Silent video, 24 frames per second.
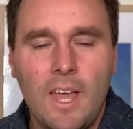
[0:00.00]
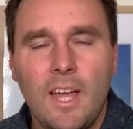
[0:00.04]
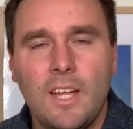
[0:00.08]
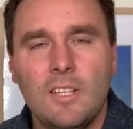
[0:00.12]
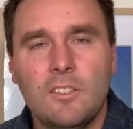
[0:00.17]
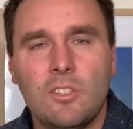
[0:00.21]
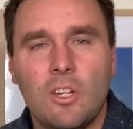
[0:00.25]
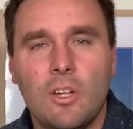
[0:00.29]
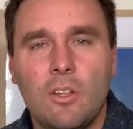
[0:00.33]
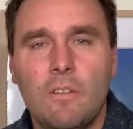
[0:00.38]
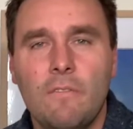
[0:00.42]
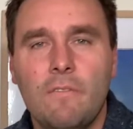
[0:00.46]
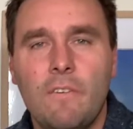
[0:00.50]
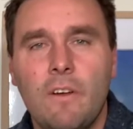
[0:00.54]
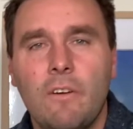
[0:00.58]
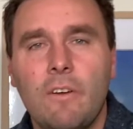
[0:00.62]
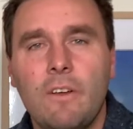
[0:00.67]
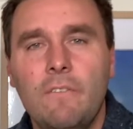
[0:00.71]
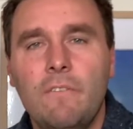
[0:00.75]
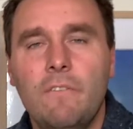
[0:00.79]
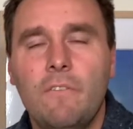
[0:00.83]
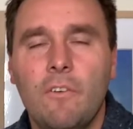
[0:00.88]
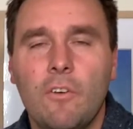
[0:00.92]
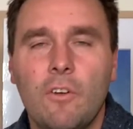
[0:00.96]
And so the
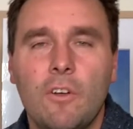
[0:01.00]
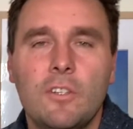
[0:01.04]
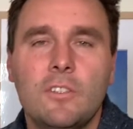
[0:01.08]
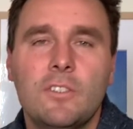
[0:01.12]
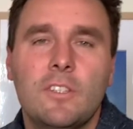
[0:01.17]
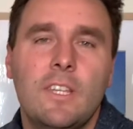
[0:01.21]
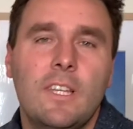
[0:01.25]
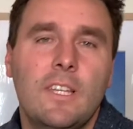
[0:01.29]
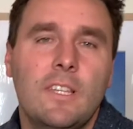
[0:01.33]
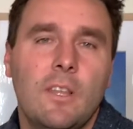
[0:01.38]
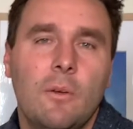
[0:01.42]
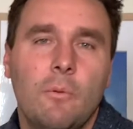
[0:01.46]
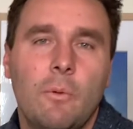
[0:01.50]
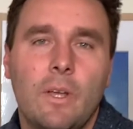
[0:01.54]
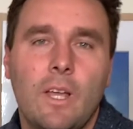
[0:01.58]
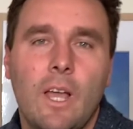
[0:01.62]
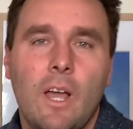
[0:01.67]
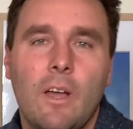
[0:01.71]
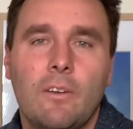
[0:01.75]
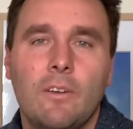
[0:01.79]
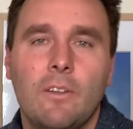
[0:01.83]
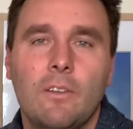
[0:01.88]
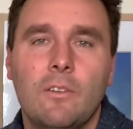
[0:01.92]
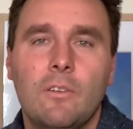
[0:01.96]
very first thing that we're
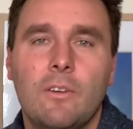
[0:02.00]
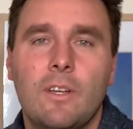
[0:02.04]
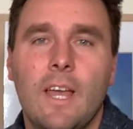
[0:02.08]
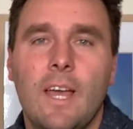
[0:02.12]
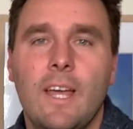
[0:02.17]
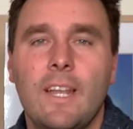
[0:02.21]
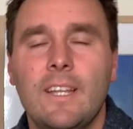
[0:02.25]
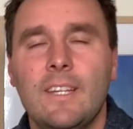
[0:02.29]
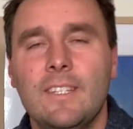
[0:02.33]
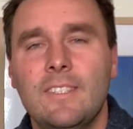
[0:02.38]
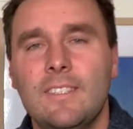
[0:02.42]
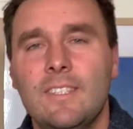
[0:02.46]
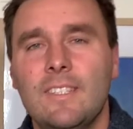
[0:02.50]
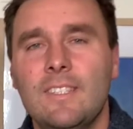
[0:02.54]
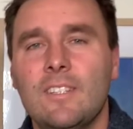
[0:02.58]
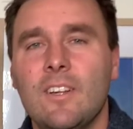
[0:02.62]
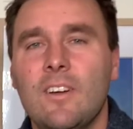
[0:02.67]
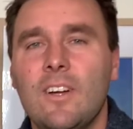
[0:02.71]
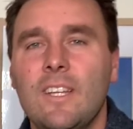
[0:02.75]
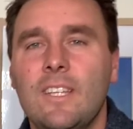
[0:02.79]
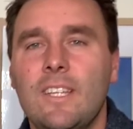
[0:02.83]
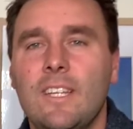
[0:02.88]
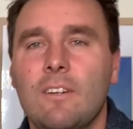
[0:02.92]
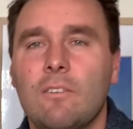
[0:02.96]
going to look at is this
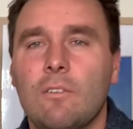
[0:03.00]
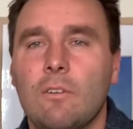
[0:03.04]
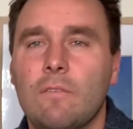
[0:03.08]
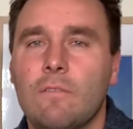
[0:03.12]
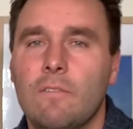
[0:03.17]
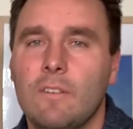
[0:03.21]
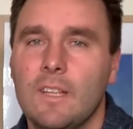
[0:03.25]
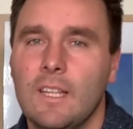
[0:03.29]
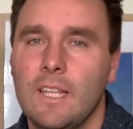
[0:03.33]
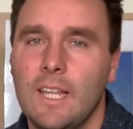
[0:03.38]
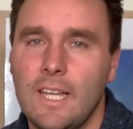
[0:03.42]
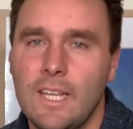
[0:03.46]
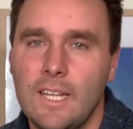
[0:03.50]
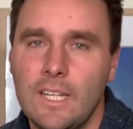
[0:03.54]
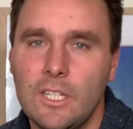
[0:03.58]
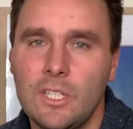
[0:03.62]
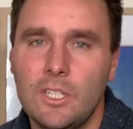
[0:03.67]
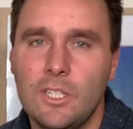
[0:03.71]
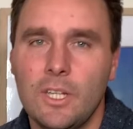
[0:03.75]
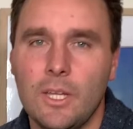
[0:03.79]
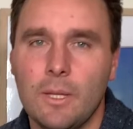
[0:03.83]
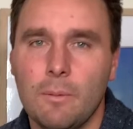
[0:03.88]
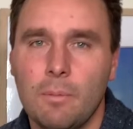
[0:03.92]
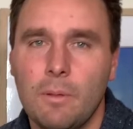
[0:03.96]
idea of
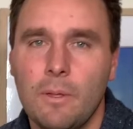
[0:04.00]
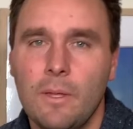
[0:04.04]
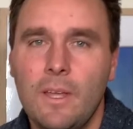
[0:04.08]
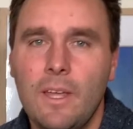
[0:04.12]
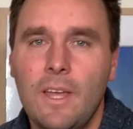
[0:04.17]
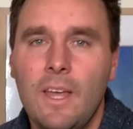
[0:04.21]
leadership.